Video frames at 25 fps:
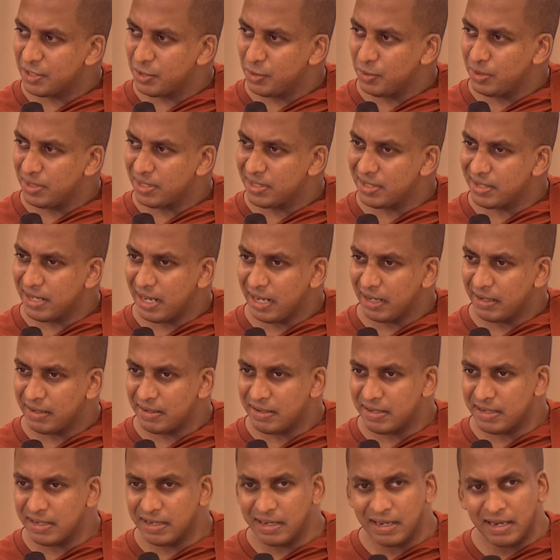you is
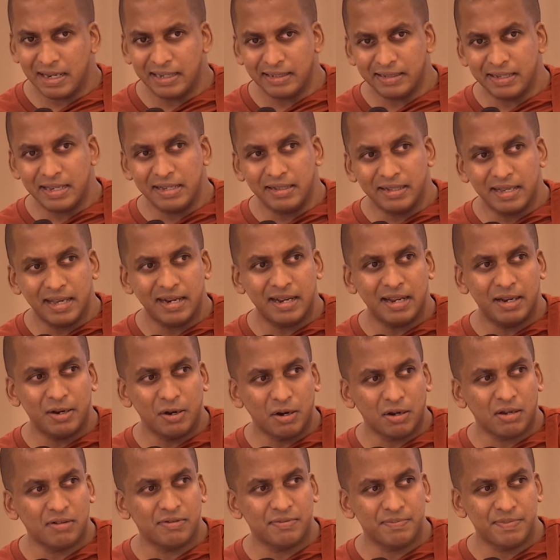that I think there are a
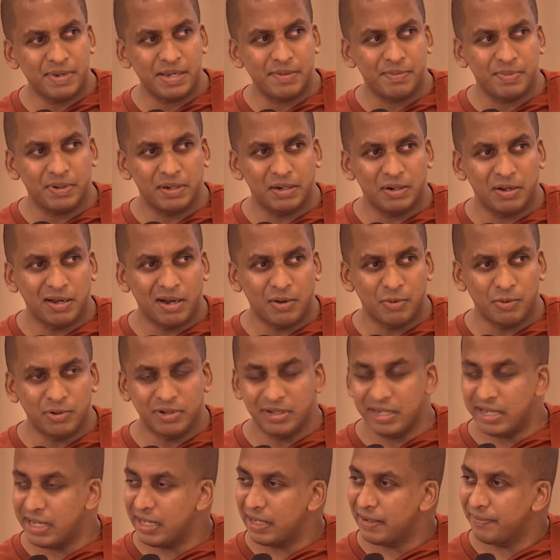lot of people out
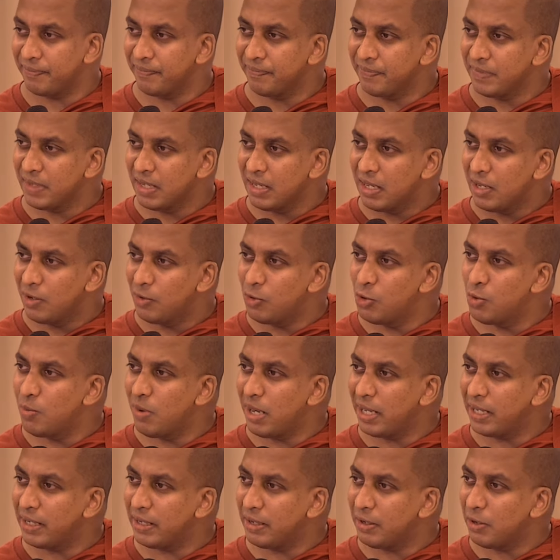there who
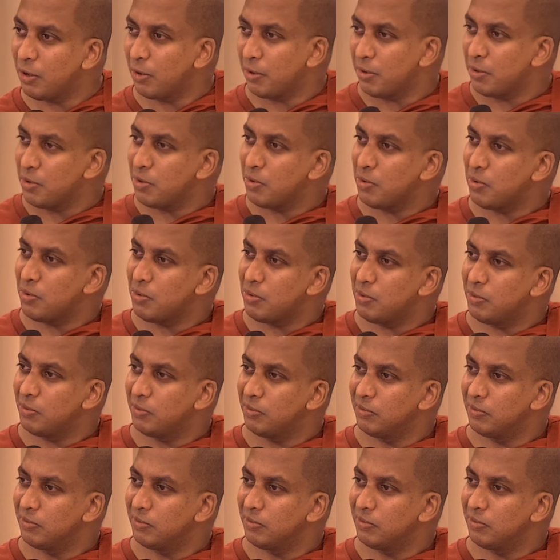might not know